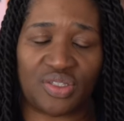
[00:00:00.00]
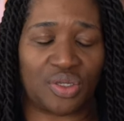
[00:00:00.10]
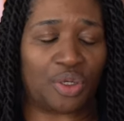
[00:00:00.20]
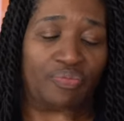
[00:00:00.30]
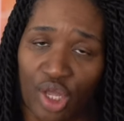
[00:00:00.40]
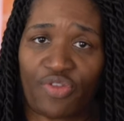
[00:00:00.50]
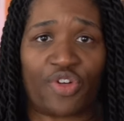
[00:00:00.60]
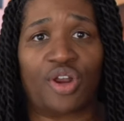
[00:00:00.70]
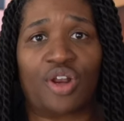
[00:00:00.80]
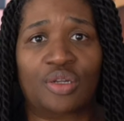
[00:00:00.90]
So good
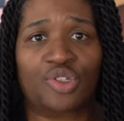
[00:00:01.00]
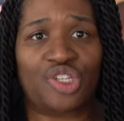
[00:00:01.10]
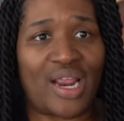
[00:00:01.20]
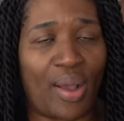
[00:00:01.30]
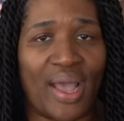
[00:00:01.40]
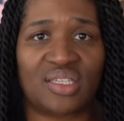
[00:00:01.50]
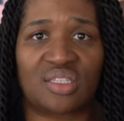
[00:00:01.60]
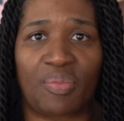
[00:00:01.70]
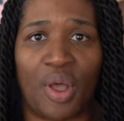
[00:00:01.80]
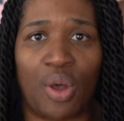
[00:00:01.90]
for her. She now has
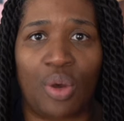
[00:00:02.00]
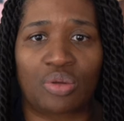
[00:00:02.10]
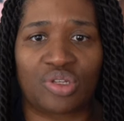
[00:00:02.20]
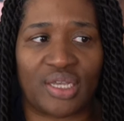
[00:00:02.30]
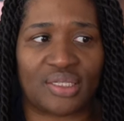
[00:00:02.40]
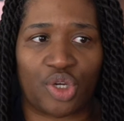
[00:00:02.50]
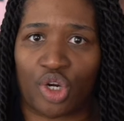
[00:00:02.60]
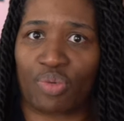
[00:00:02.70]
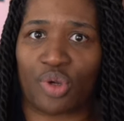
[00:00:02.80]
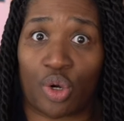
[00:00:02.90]
the bow because
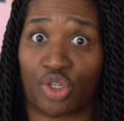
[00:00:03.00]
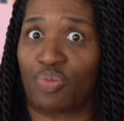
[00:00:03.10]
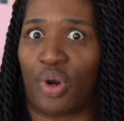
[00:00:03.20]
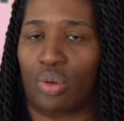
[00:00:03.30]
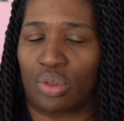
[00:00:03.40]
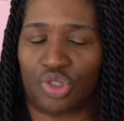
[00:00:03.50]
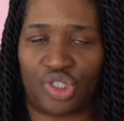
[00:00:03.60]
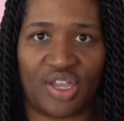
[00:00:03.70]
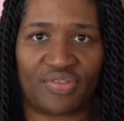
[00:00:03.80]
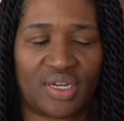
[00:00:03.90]
hers broke.
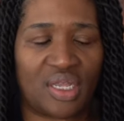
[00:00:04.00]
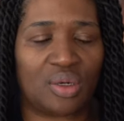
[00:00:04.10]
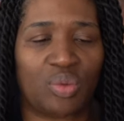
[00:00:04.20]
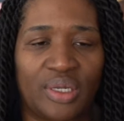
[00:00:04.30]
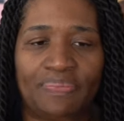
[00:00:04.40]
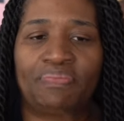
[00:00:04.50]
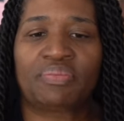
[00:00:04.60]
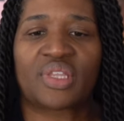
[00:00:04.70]
She definitely needed one.